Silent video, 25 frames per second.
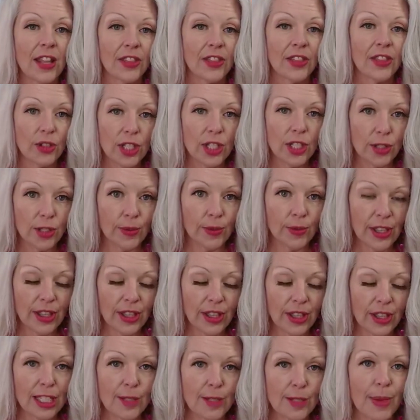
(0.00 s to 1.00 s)
Those three
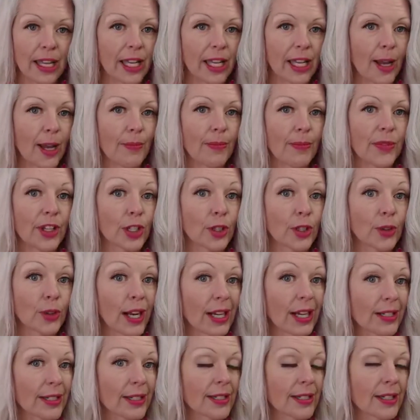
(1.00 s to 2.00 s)
things make up the
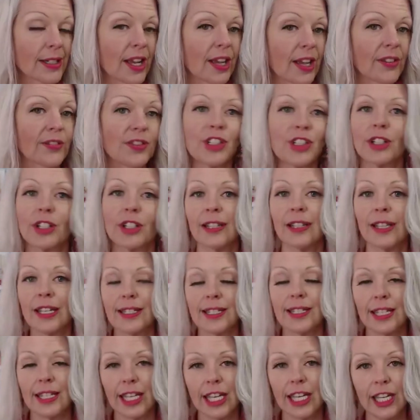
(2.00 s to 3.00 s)
crux of Dirty
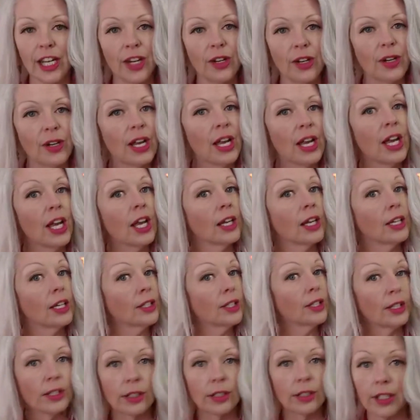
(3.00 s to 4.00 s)
Lazy Keto.
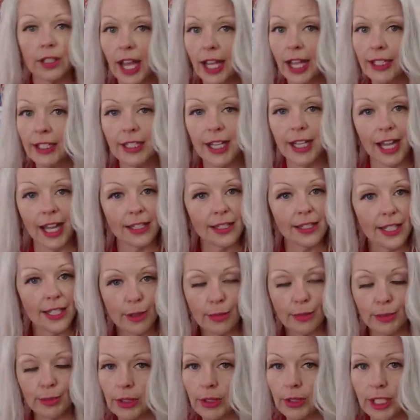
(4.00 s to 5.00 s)
I did not
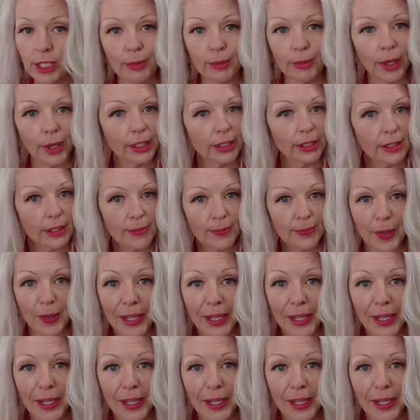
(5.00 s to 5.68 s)
say protein bars.